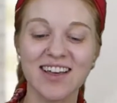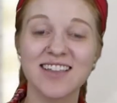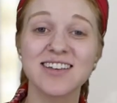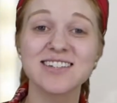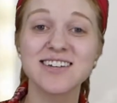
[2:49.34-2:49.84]

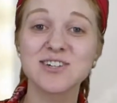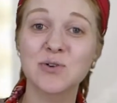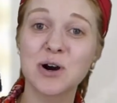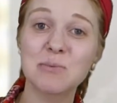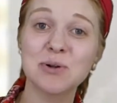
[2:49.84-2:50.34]
This
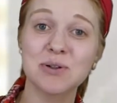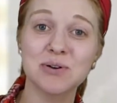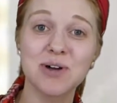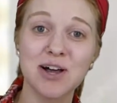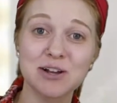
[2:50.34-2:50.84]
adorable little
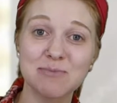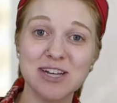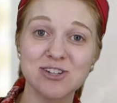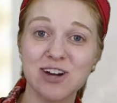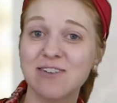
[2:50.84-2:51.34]

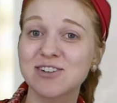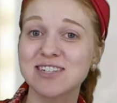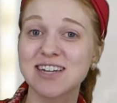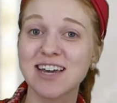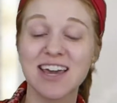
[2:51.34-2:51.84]
ColorMate's travel
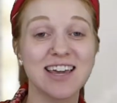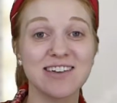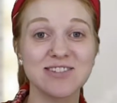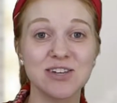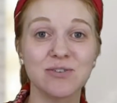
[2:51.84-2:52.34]
stick
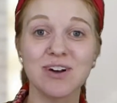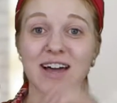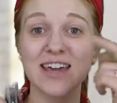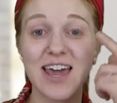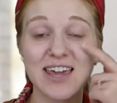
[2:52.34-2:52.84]
gives you a
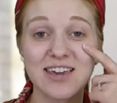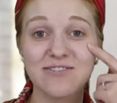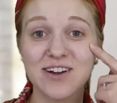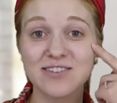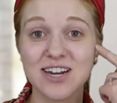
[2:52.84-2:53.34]
cakey
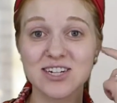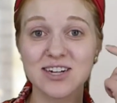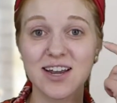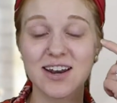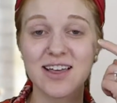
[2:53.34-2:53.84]

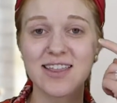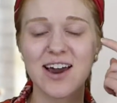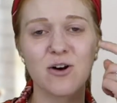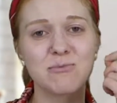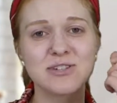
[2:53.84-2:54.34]
foundation that
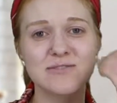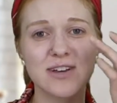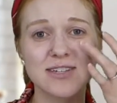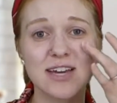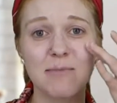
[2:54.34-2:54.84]
almost
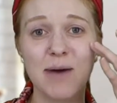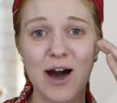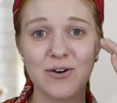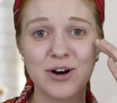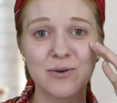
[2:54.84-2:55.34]
feels like a
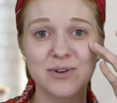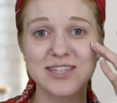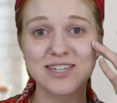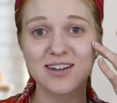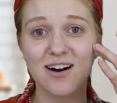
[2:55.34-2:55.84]
powder once
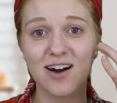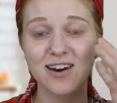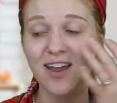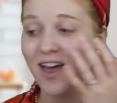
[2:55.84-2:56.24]
it's on.